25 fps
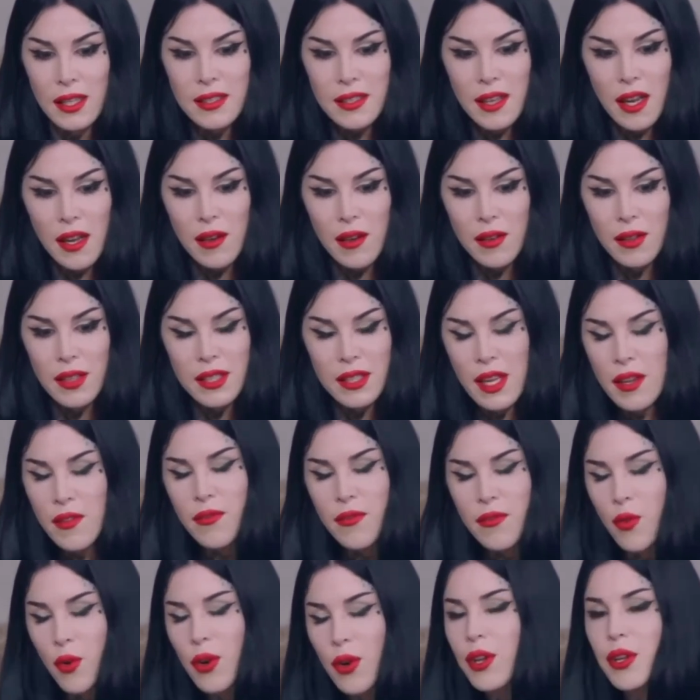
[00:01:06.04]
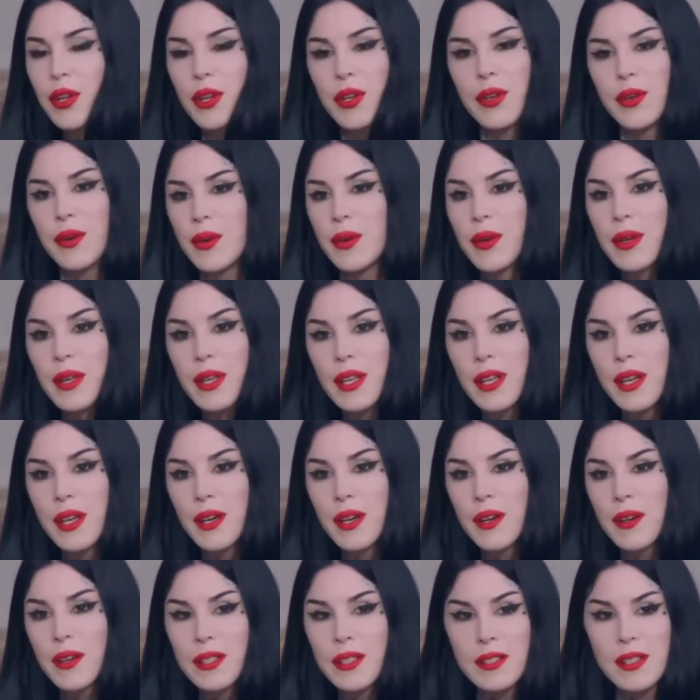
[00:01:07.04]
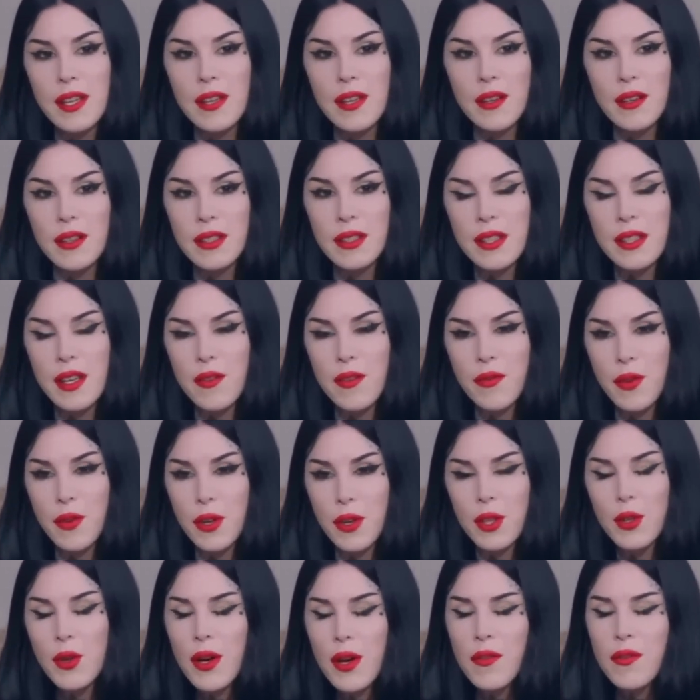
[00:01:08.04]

it's not, it's not for you, you know, it's not, it's not for you.